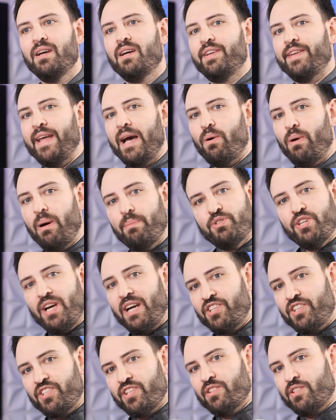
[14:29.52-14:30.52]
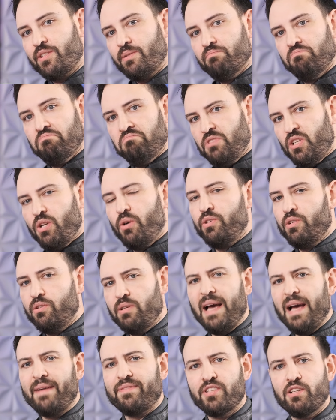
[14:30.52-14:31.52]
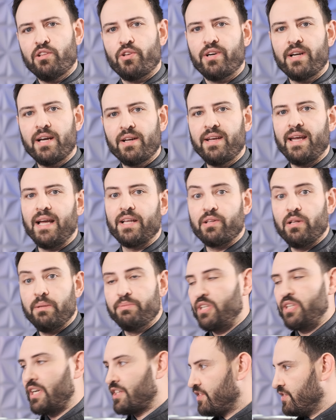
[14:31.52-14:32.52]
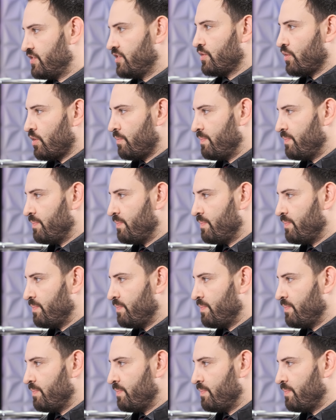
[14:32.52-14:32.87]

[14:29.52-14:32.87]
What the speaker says: Now, objections, you have to learn how to handle objections in your